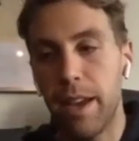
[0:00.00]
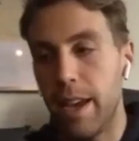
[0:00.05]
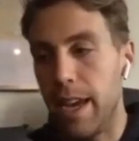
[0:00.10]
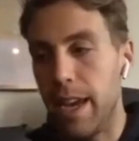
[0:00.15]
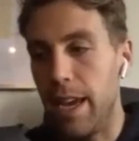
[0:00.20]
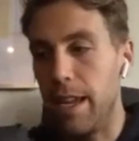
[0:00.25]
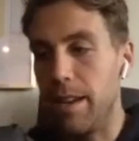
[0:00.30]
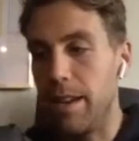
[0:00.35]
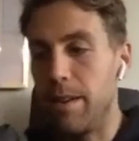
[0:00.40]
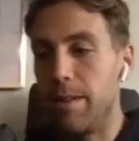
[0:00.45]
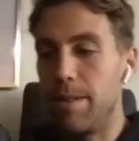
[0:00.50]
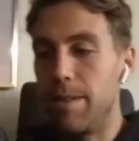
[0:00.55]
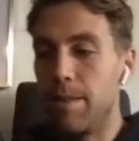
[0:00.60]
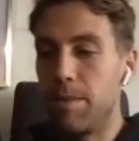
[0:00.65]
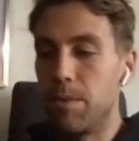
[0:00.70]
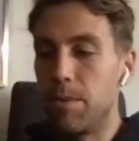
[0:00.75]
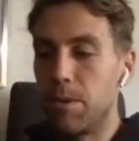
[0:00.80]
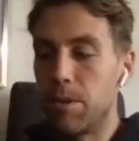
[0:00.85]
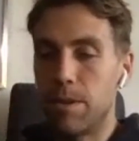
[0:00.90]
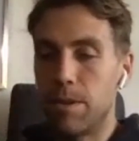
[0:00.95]
And
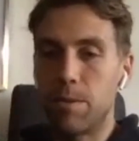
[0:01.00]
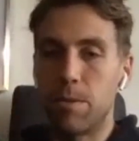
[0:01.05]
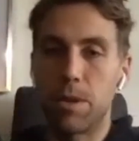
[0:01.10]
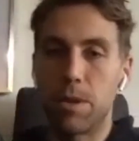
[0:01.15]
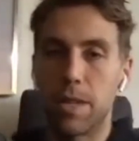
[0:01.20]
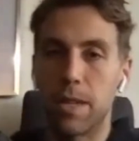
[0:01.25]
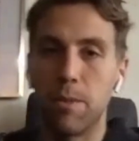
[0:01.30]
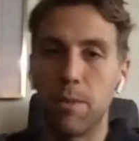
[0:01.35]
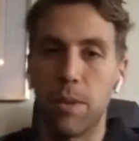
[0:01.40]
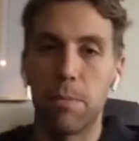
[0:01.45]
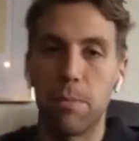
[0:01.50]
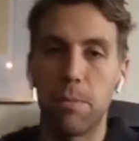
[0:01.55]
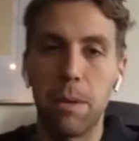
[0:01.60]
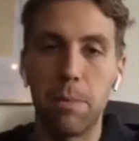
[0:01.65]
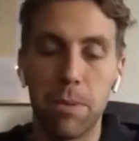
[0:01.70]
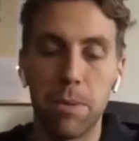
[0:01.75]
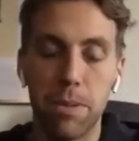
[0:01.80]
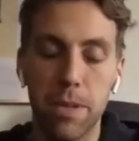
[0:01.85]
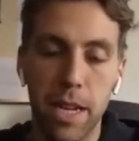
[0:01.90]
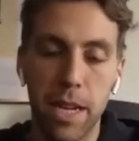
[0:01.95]
we're working with
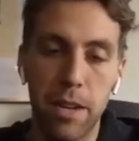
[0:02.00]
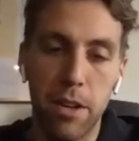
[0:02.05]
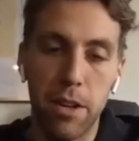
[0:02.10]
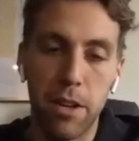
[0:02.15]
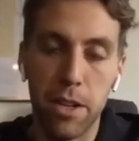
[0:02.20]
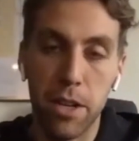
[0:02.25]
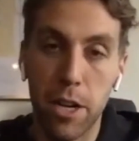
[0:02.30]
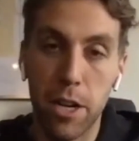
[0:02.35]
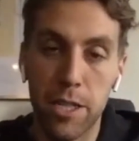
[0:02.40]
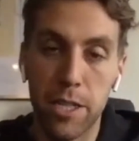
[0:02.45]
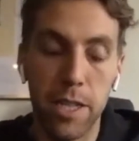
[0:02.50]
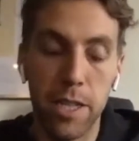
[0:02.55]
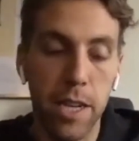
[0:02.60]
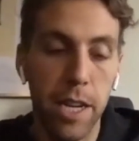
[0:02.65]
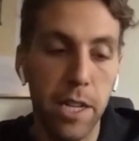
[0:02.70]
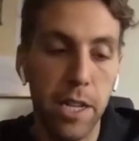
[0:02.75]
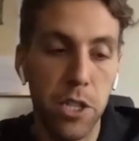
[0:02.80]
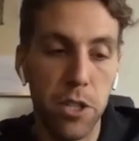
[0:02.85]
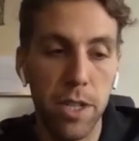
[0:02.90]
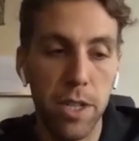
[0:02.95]
people kind of all across the
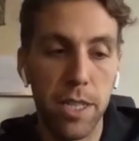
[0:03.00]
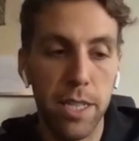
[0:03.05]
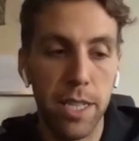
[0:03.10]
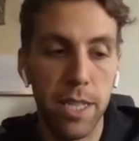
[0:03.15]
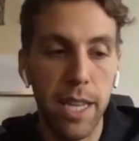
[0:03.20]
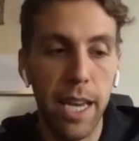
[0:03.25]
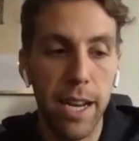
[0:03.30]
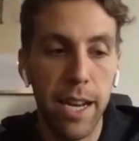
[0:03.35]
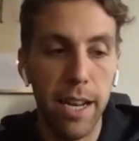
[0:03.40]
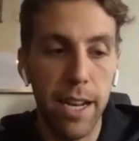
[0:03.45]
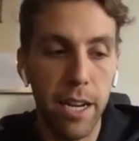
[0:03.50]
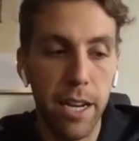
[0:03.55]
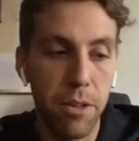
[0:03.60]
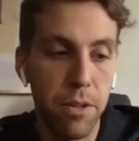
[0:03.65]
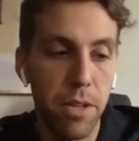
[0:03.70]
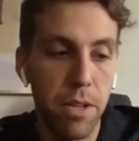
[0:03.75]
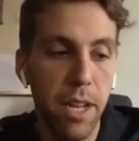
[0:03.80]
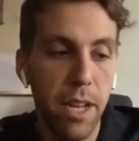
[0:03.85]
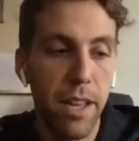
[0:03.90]
country to get it out